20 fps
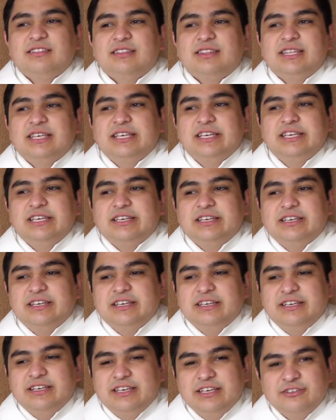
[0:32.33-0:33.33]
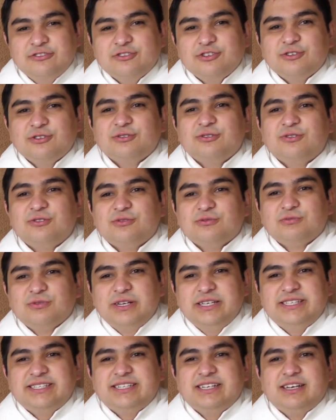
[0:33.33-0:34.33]
the internal
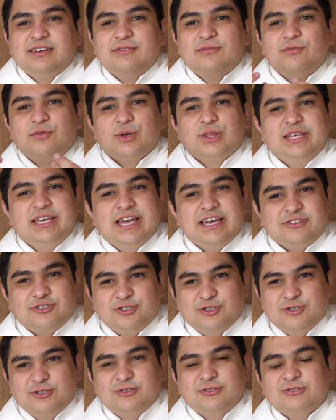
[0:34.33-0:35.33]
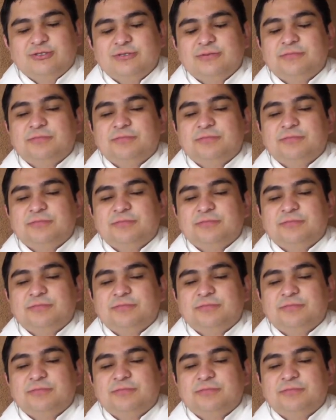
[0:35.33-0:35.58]
reasoning for the external.